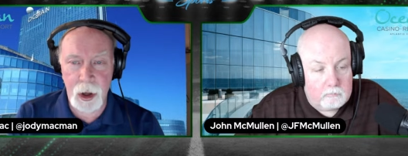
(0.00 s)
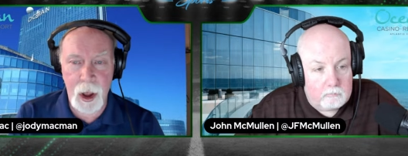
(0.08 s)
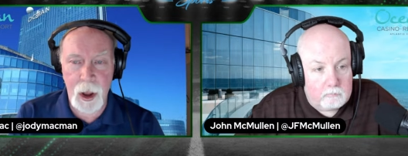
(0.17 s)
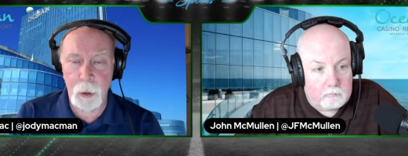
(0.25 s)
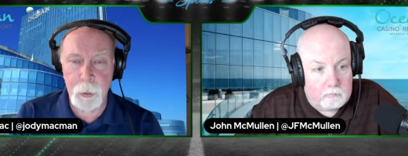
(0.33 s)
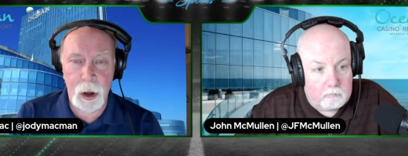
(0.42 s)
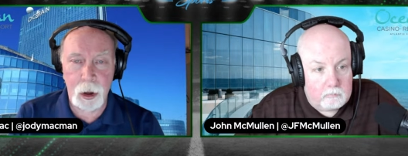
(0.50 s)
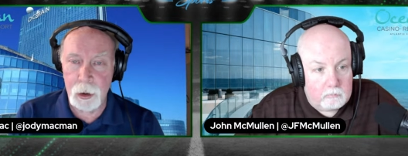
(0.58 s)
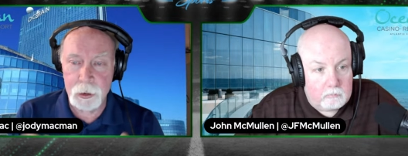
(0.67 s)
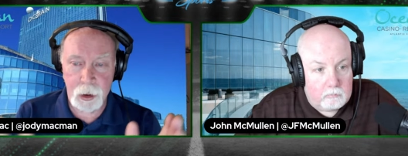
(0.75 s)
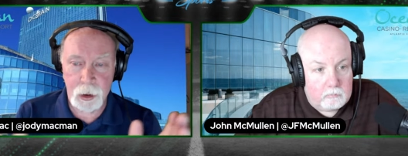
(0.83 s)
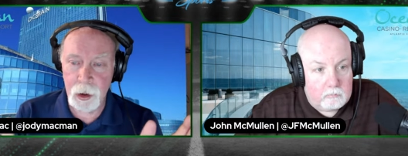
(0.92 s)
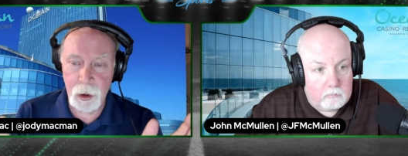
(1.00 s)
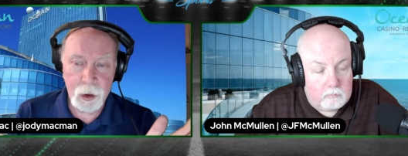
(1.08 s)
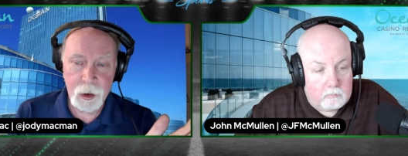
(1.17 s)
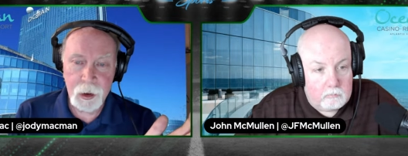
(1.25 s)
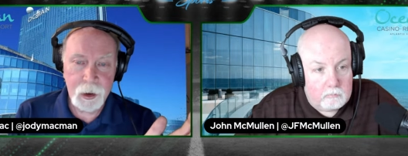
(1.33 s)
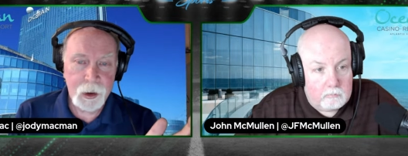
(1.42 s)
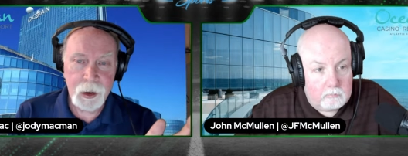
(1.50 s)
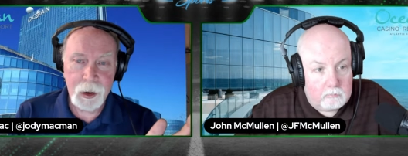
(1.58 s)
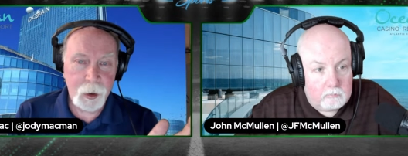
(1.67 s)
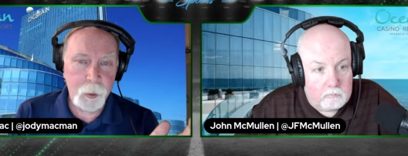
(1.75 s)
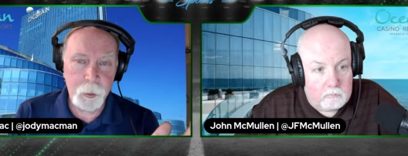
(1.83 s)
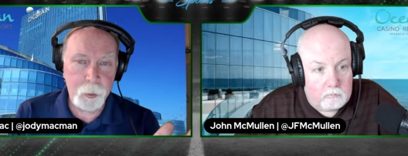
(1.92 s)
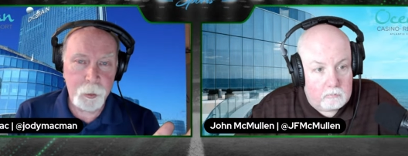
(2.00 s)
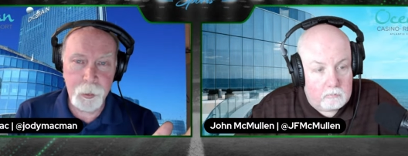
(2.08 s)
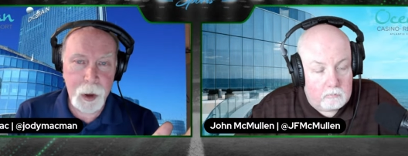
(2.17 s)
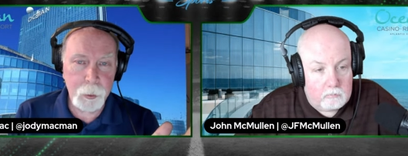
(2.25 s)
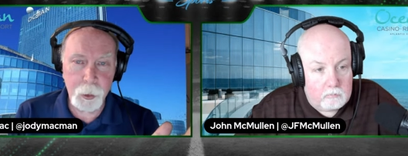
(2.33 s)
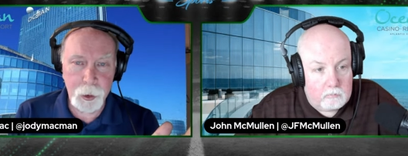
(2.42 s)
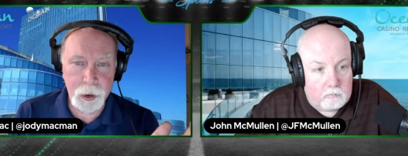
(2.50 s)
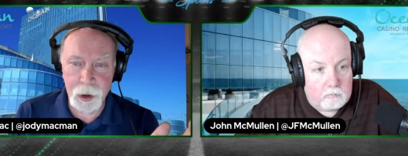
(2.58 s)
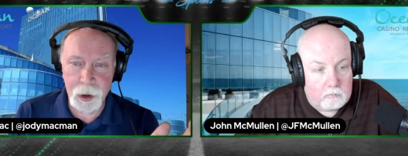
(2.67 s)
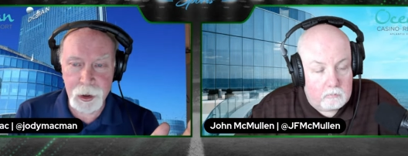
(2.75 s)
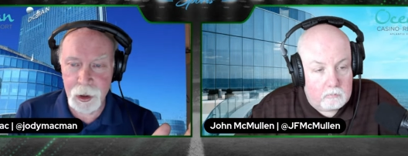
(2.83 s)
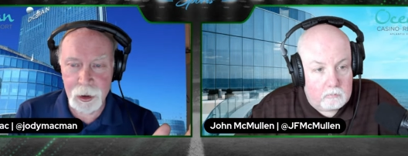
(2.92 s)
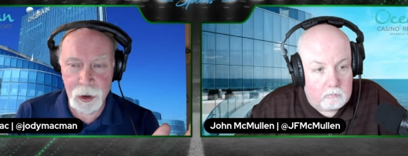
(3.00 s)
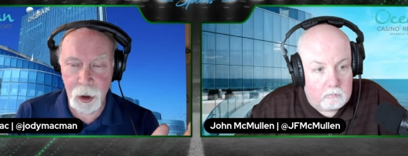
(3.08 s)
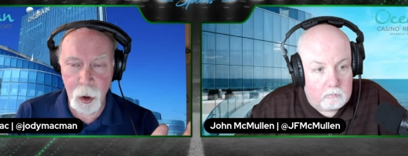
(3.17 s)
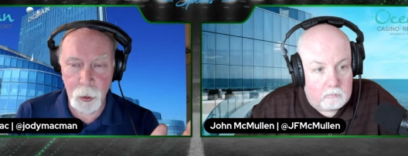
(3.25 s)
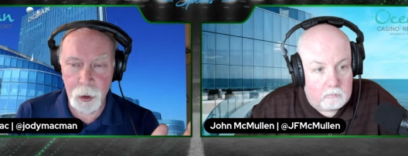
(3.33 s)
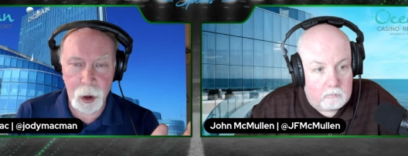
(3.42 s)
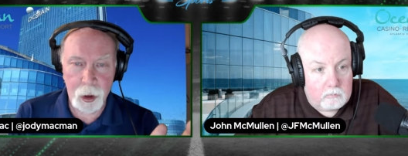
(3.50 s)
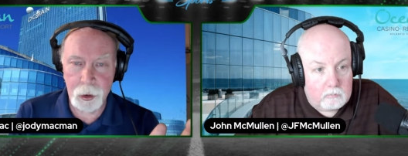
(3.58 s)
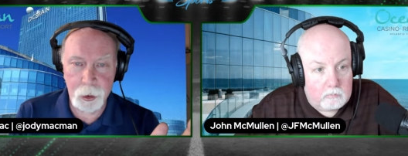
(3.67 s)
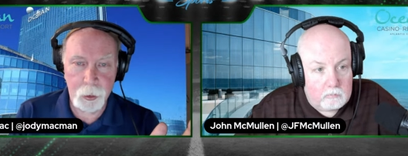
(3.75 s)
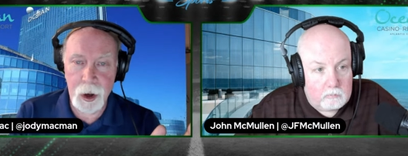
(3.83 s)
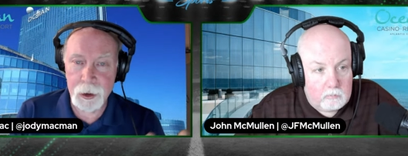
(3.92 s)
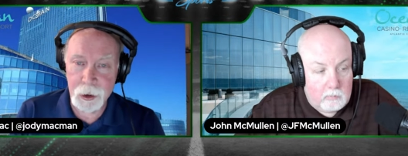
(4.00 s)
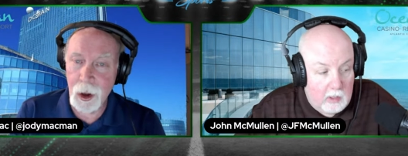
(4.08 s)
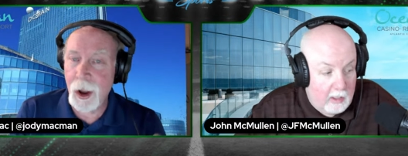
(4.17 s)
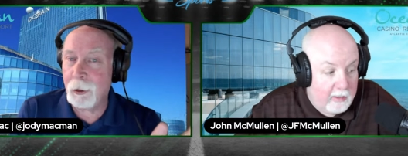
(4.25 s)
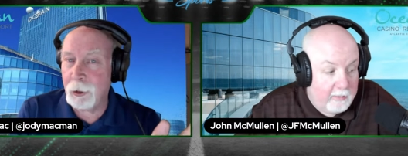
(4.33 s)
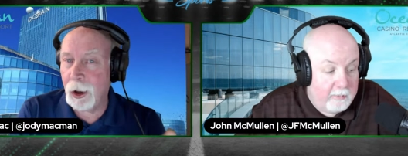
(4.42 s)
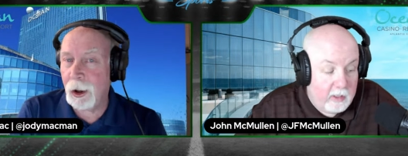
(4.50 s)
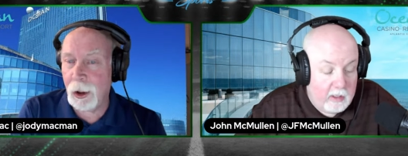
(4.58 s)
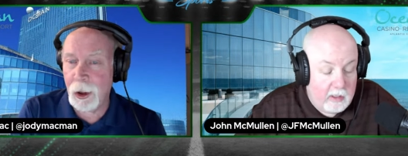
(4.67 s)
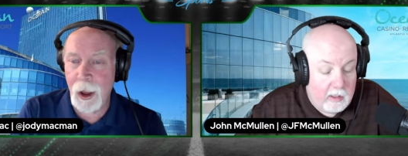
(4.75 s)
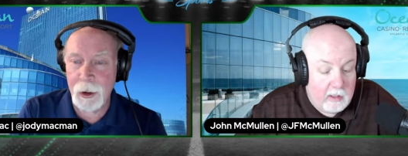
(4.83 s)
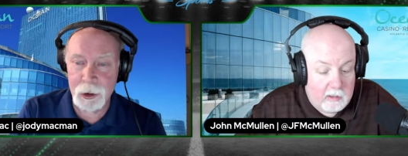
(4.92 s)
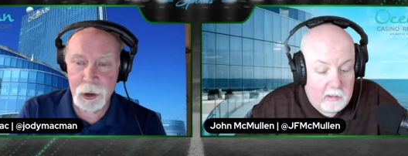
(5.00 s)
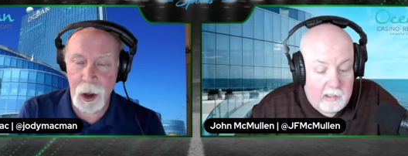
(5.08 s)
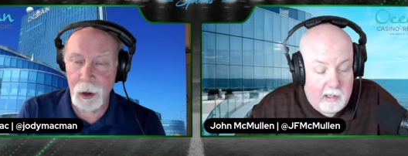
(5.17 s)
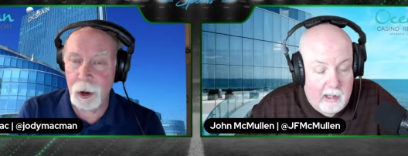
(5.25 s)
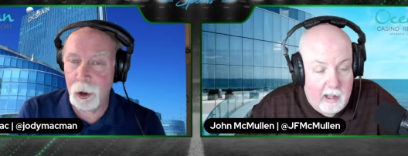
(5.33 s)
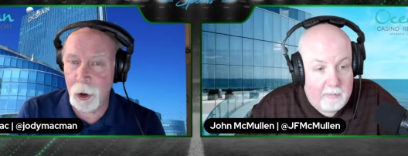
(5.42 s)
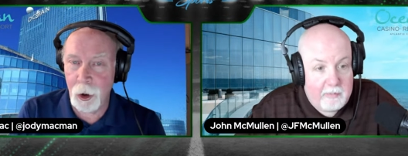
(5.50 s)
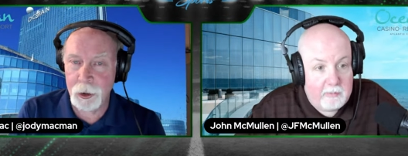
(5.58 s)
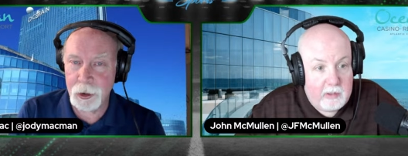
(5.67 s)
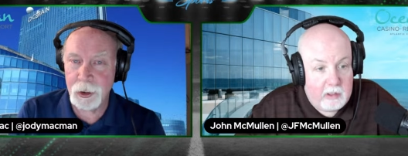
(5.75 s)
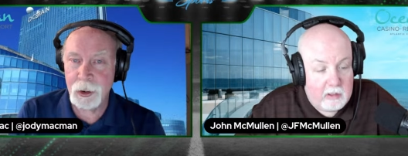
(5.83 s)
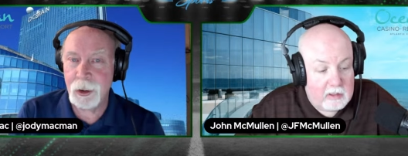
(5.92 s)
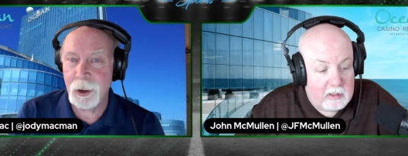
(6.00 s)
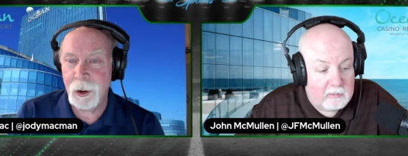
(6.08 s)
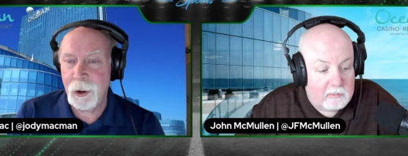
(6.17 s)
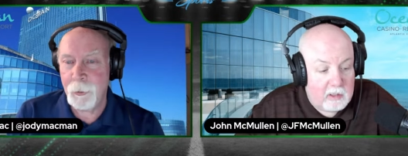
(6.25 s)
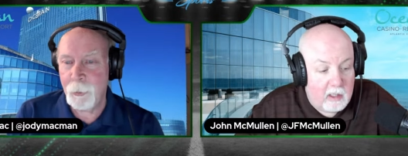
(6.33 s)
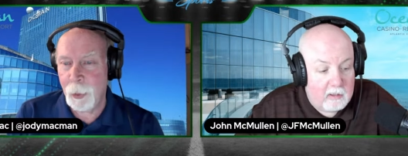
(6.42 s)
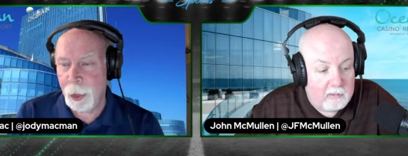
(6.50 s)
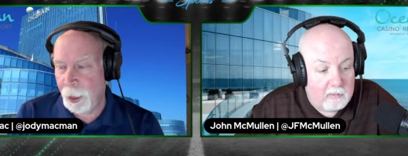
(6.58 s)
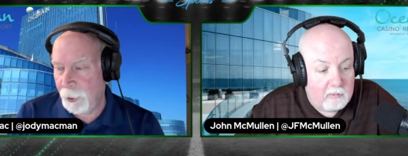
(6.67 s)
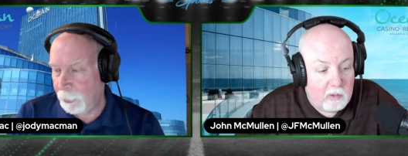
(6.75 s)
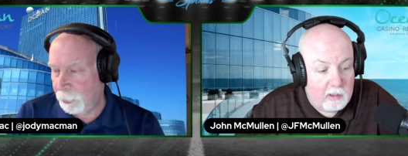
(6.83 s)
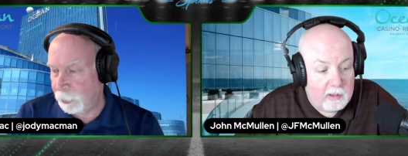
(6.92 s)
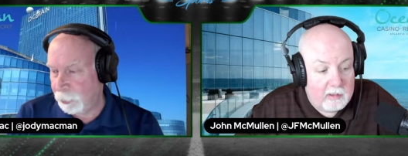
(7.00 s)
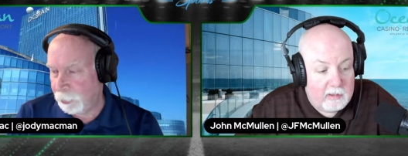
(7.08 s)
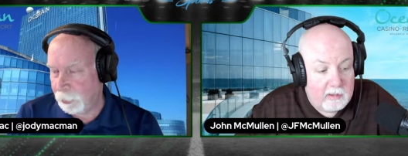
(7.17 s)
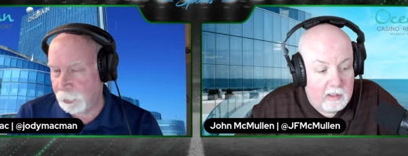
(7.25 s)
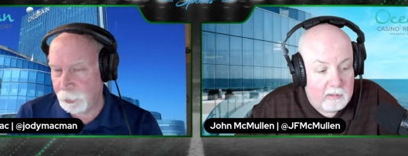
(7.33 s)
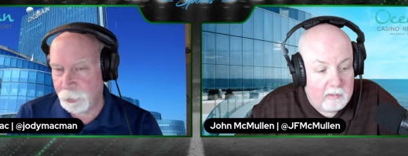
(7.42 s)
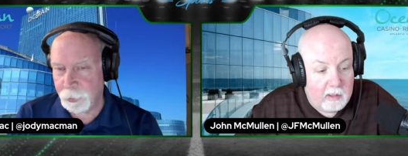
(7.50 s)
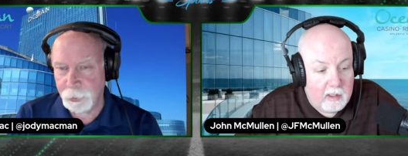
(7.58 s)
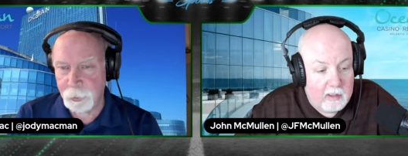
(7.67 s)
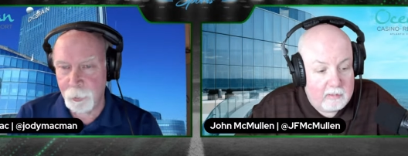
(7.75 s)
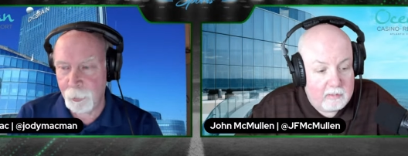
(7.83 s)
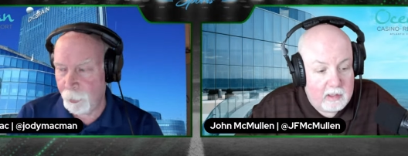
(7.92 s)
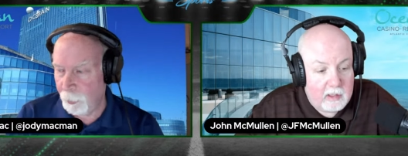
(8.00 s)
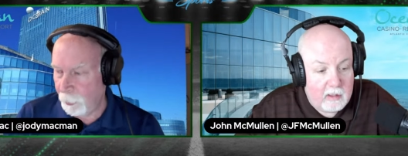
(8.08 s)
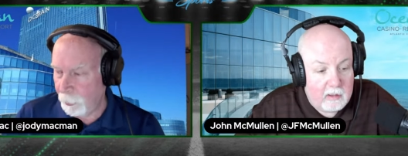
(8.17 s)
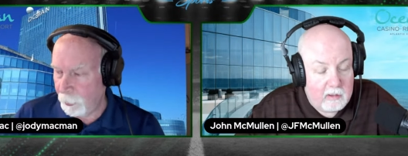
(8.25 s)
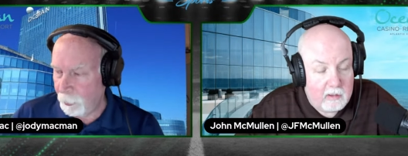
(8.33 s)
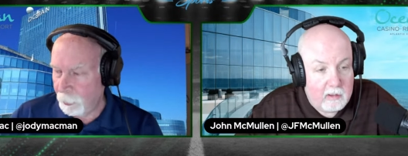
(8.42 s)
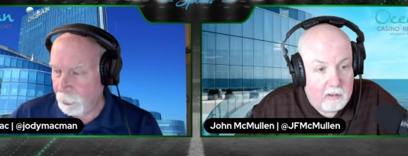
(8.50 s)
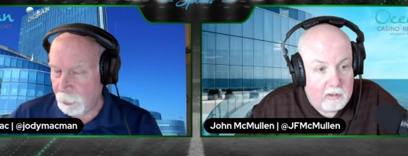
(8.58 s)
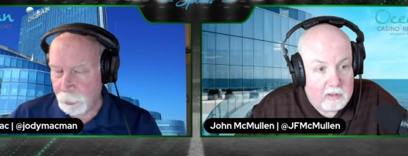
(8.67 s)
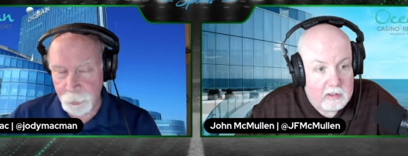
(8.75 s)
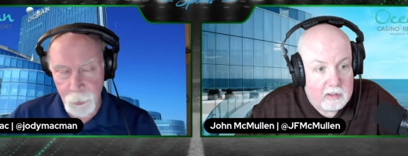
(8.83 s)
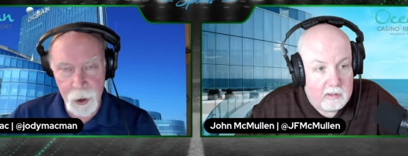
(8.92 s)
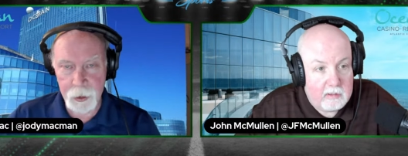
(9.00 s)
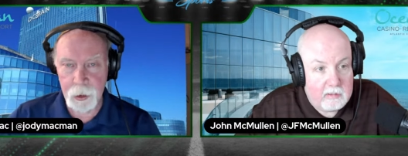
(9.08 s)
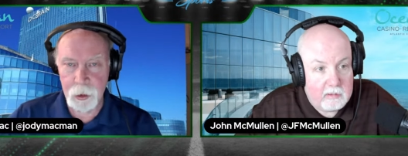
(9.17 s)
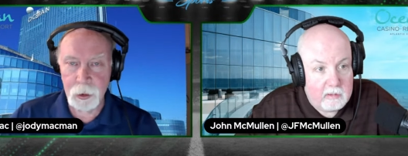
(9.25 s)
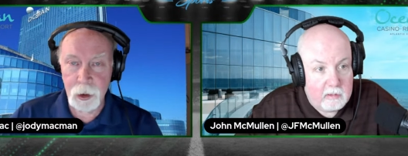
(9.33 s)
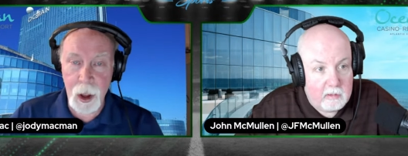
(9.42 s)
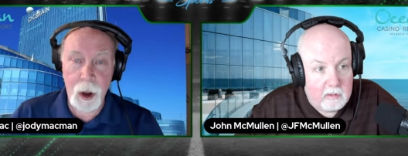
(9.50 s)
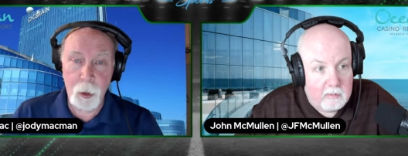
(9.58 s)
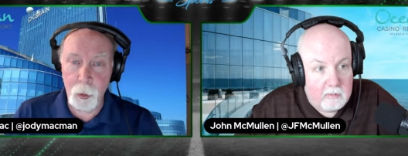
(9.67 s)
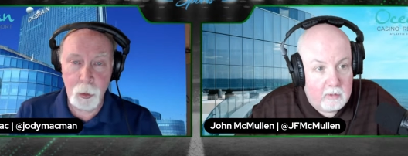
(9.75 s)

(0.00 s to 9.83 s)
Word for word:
Speaker 1: had about, listen, maybe we just need to go in another direction.
Speaker 2: Yeah, really it, like it could have happened because Doug really did like Jalen Hurts.
Speaker 1: Right and, now,